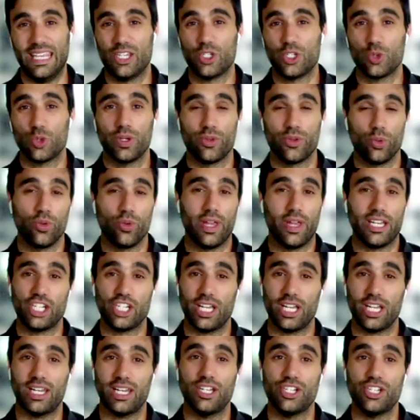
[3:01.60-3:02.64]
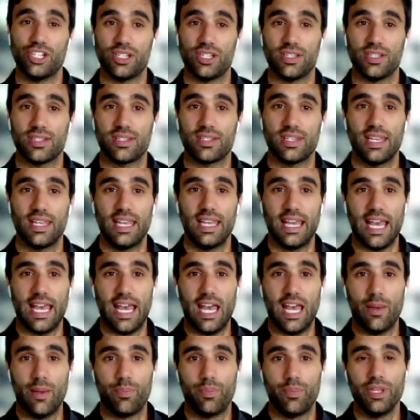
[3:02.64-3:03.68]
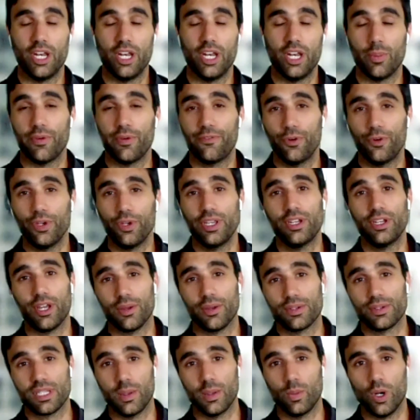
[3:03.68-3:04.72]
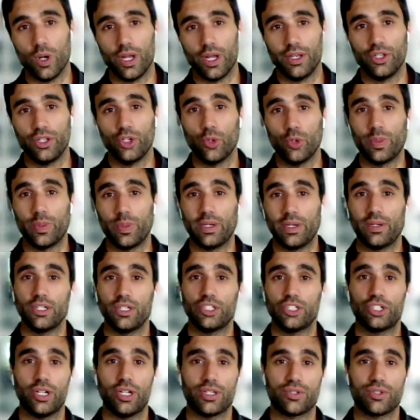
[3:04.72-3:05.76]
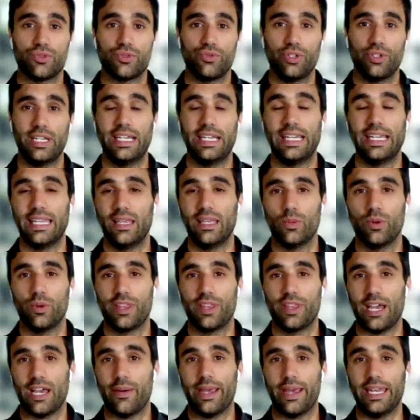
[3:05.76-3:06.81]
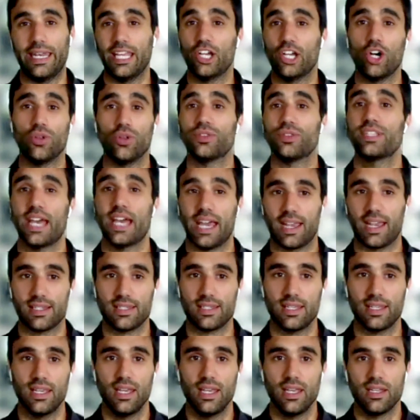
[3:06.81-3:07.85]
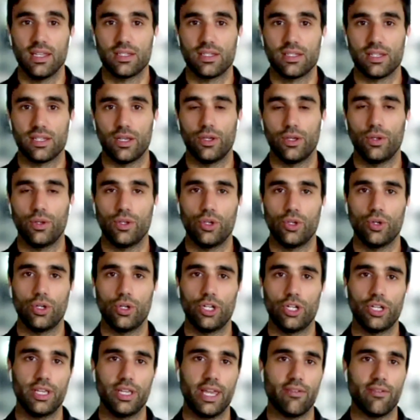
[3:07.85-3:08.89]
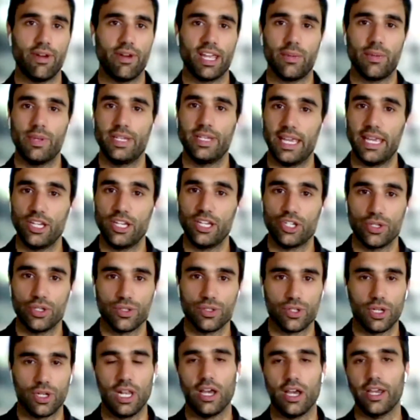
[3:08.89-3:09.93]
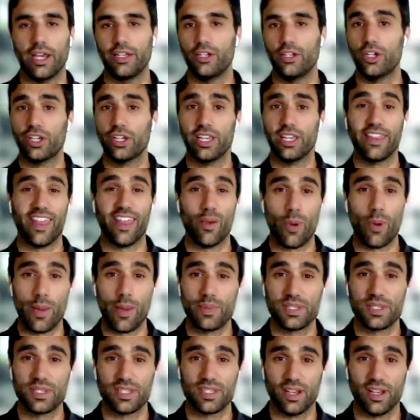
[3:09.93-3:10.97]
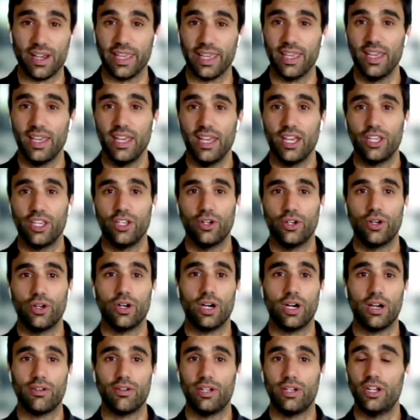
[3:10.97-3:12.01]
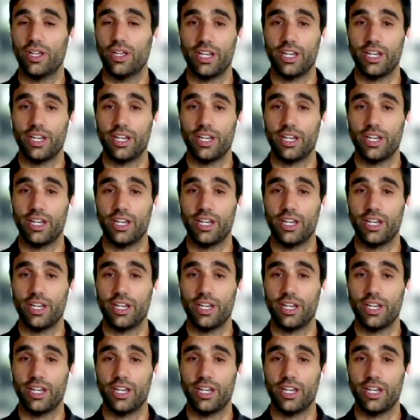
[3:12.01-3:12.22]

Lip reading: each with all their challenges. Before you know someone, you're building trust really without any contact. So you're looking at recommendations online, you're looking at their website, you're